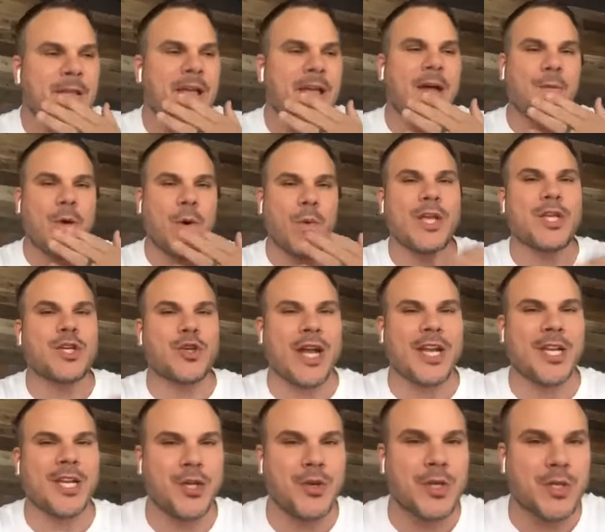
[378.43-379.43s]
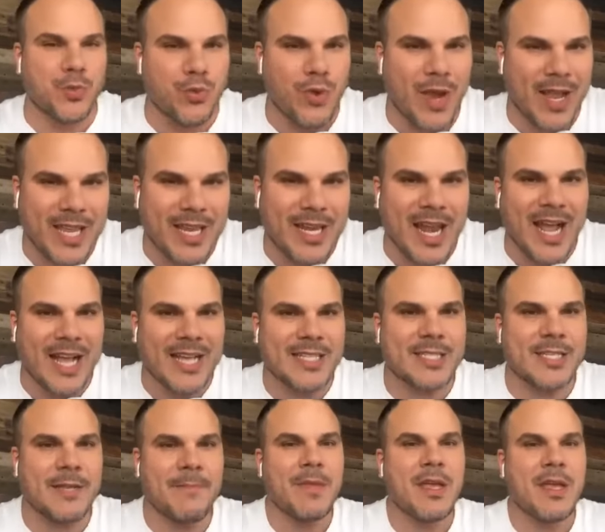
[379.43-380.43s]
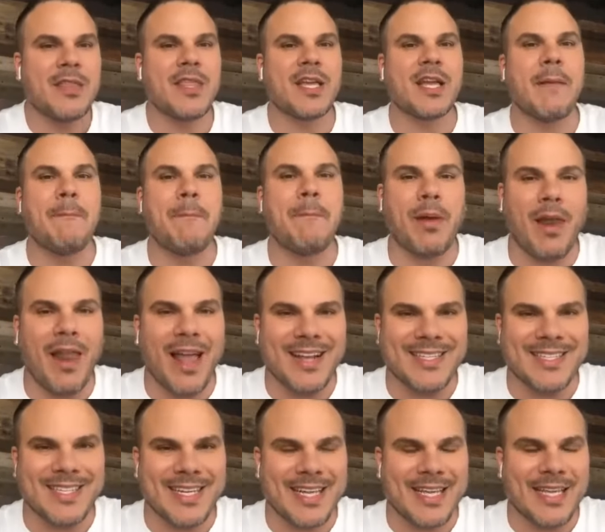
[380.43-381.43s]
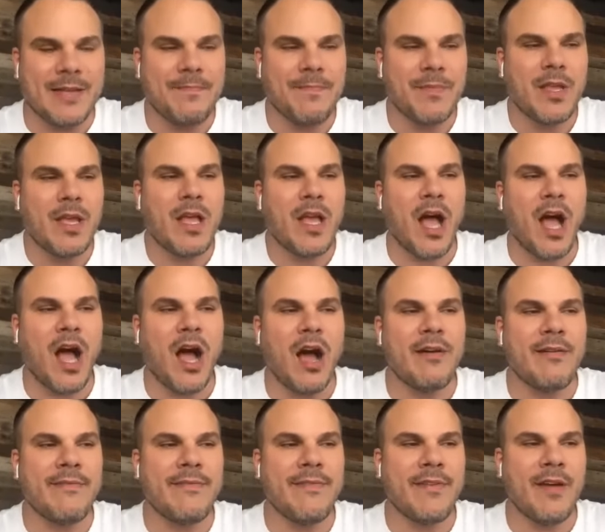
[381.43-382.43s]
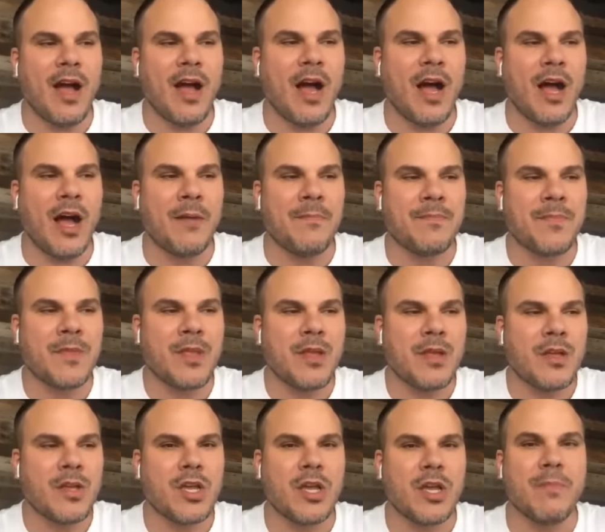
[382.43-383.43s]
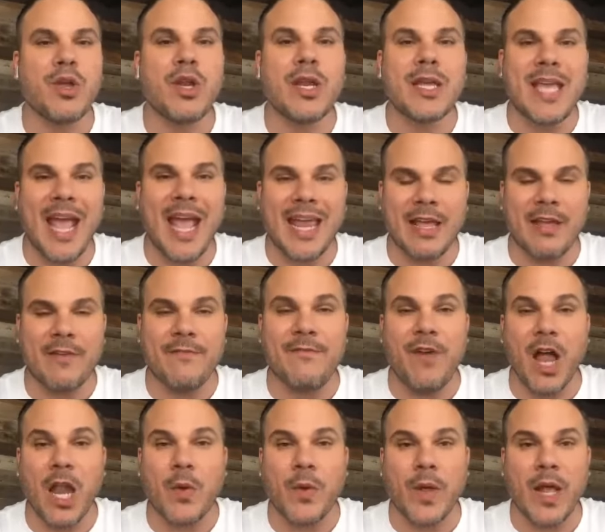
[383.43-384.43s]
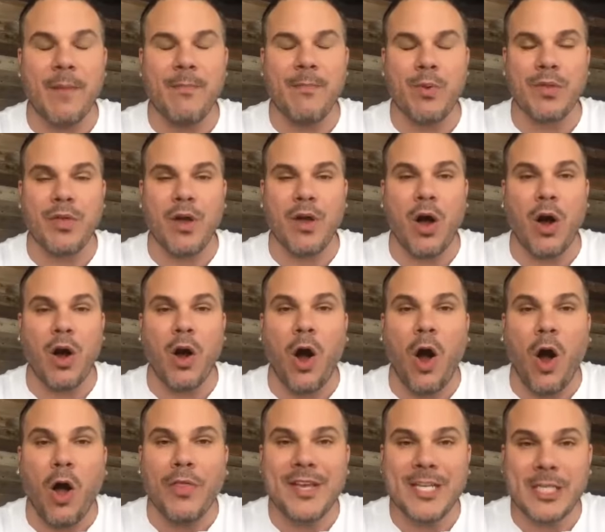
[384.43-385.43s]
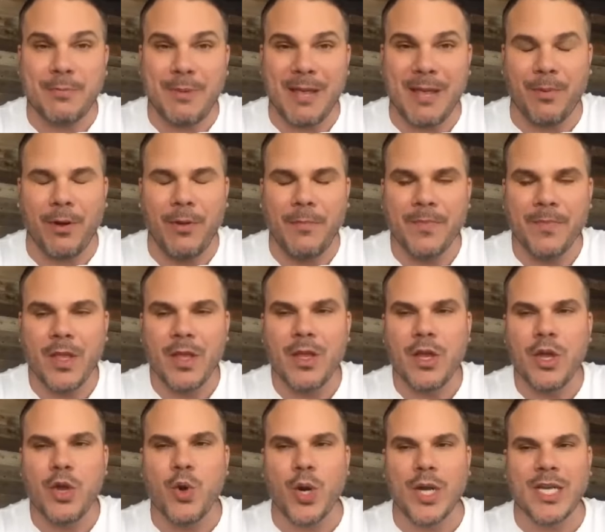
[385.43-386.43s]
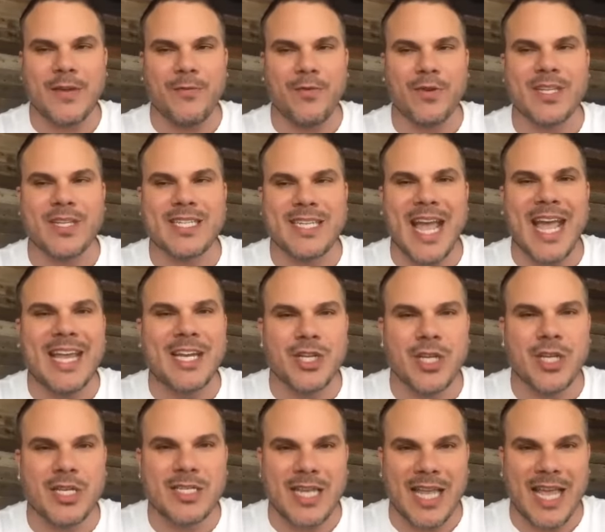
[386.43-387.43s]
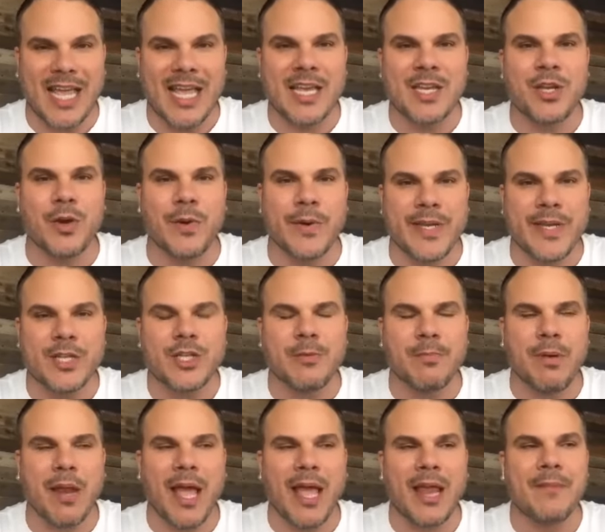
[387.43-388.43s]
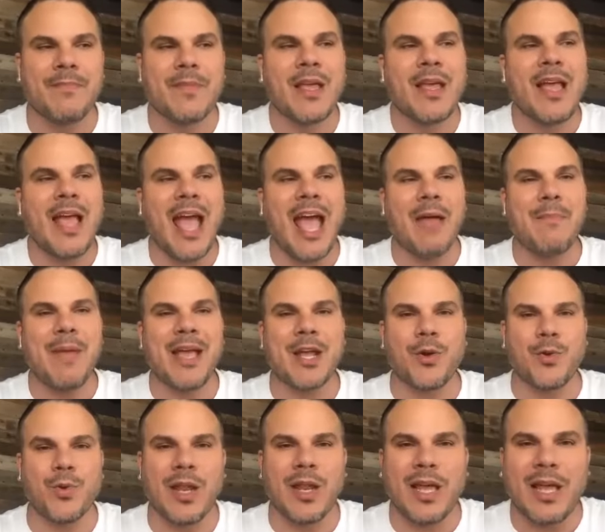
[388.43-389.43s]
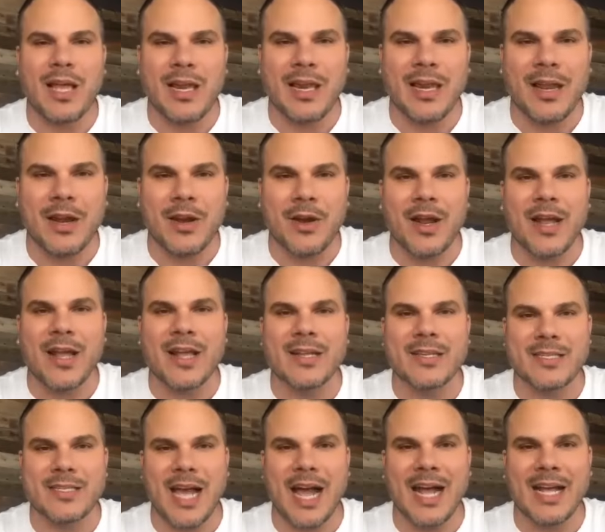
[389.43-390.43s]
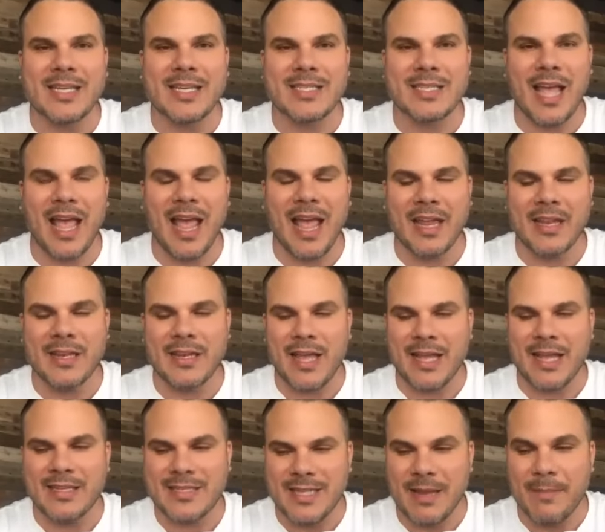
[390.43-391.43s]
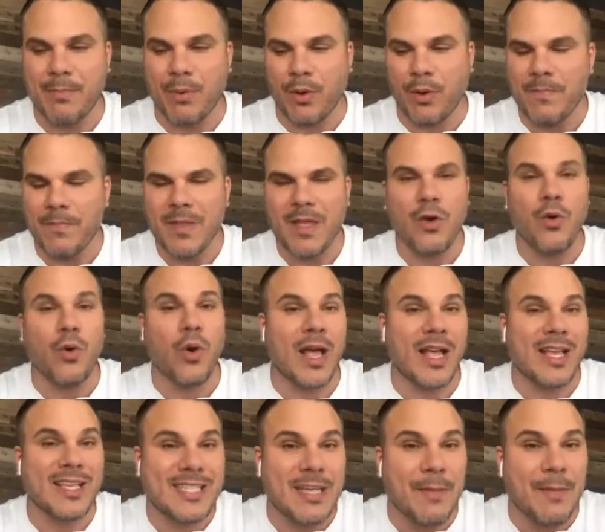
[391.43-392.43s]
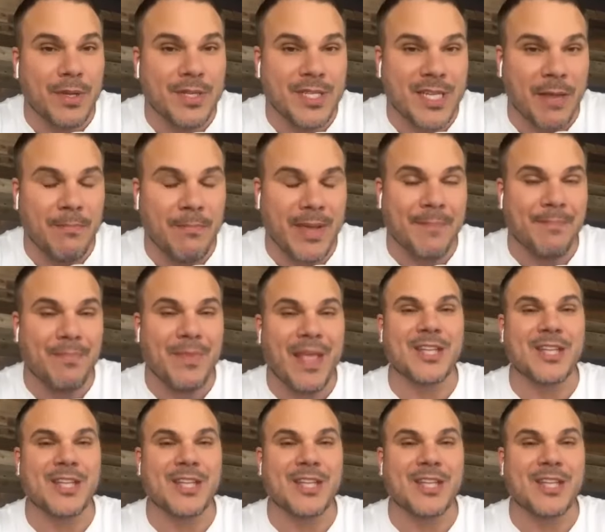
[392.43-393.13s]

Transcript: And what we try to do is recognize the complexity of um, communicating and following up with all these people who are different stages in your retention plan, and make it really clear and concise and, and simple, or as simple as it can be.